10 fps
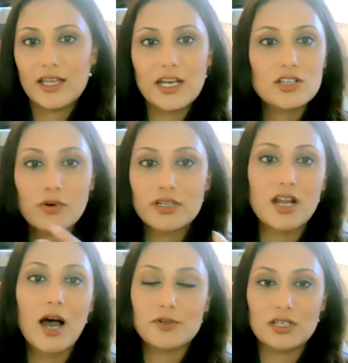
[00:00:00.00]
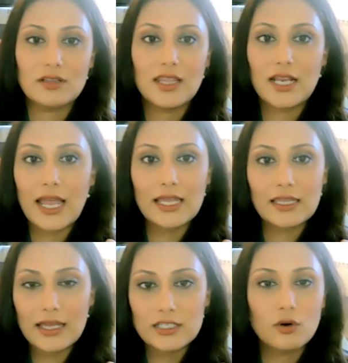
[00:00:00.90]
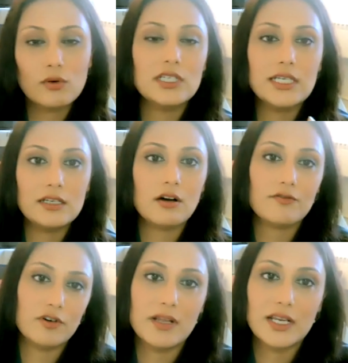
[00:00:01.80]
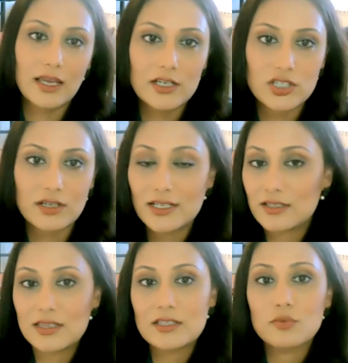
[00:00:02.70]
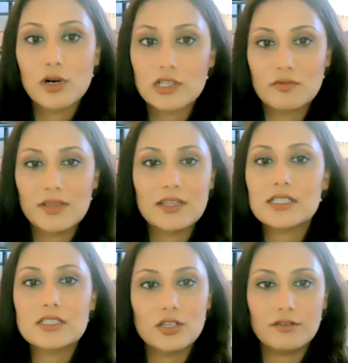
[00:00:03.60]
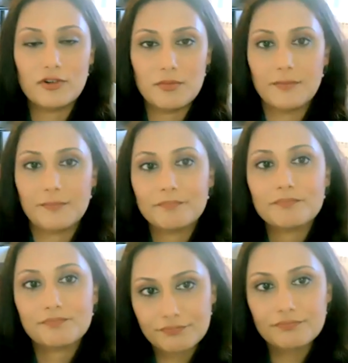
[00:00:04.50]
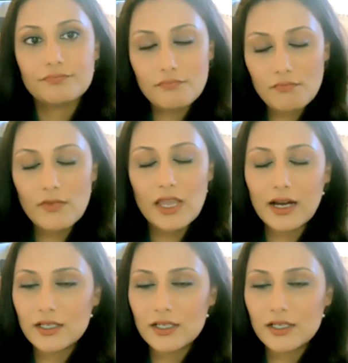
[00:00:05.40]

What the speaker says: And I just want an option that I don't need for medication. And this works for me. This is good for me. Yeah.